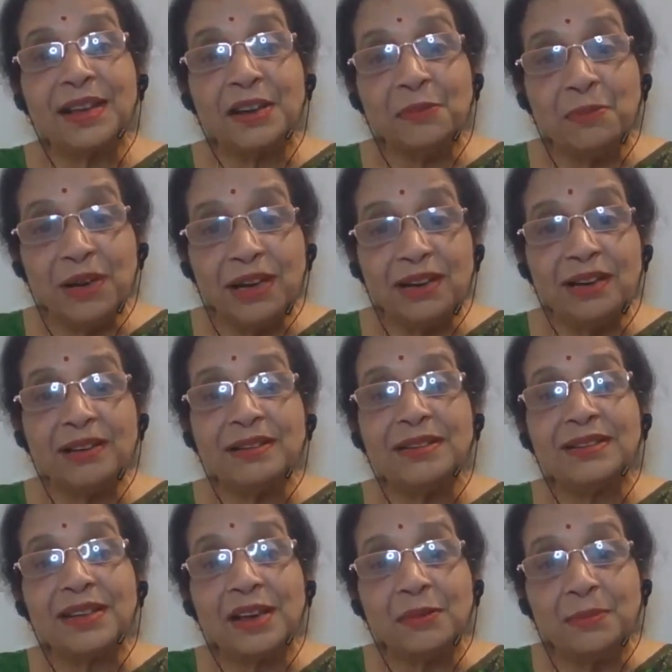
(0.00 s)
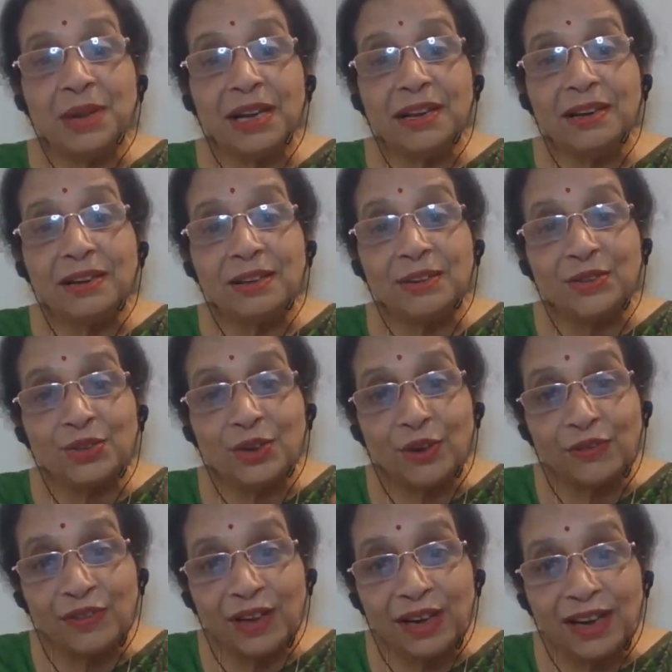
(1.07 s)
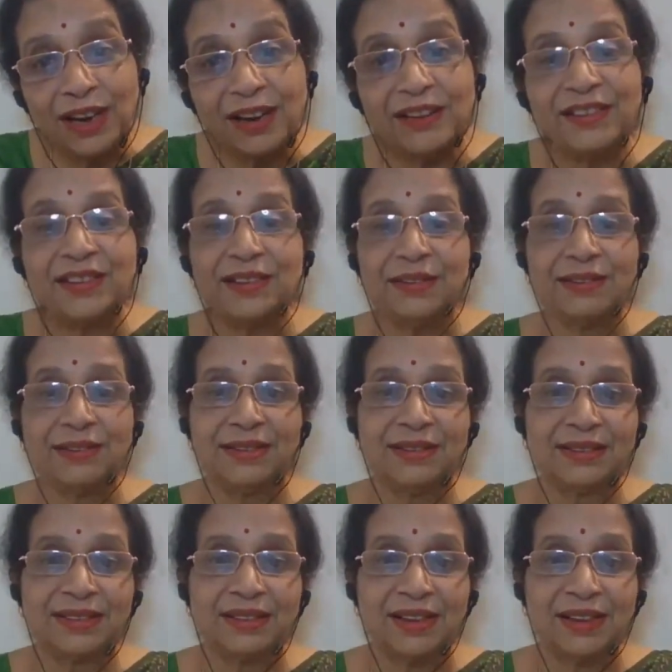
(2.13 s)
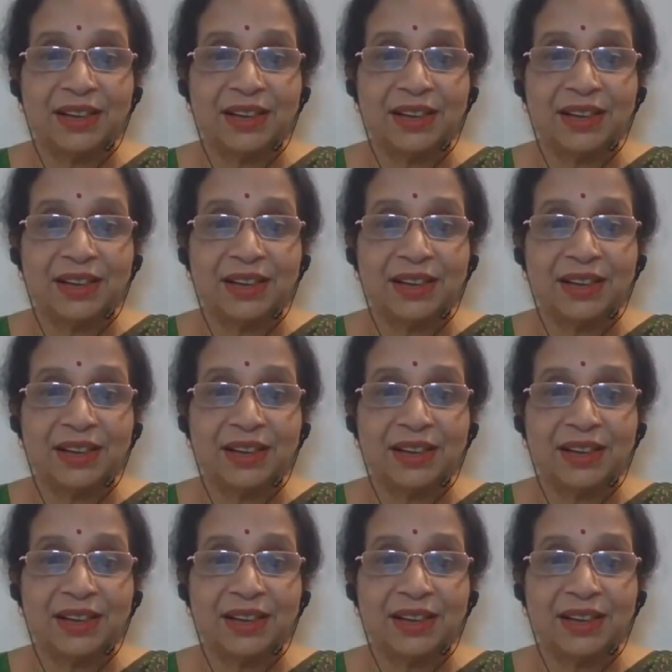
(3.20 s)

and millions and millions of creations.